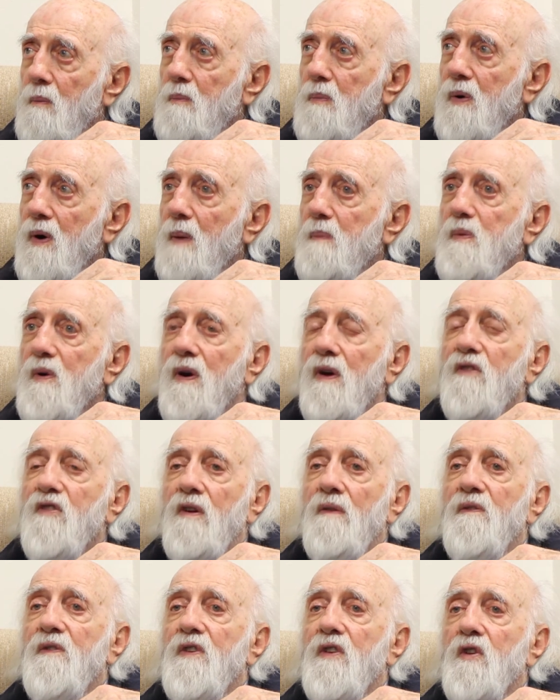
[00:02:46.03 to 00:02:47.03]

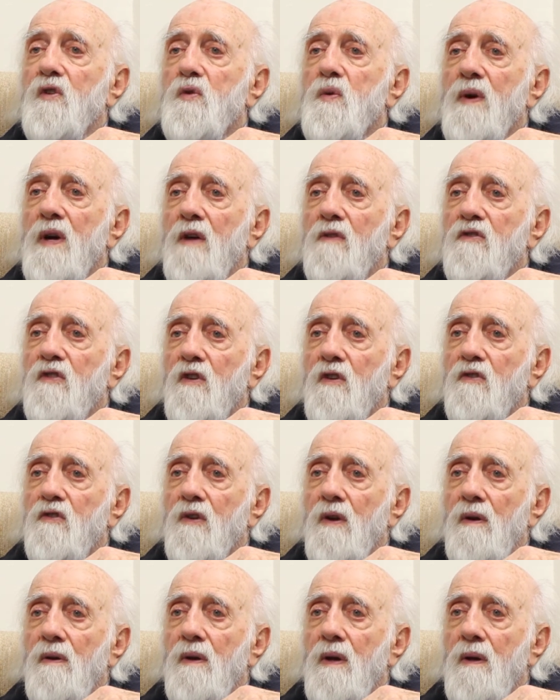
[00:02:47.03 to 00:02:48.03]
preparation for the
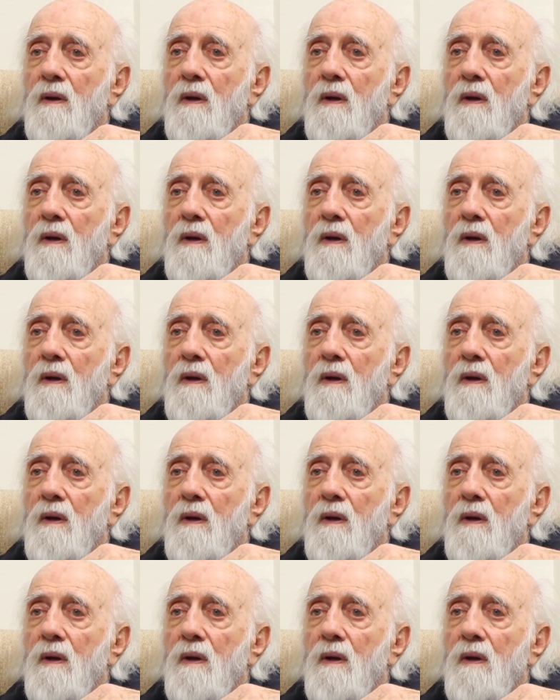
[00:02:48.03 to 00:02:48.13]
transition.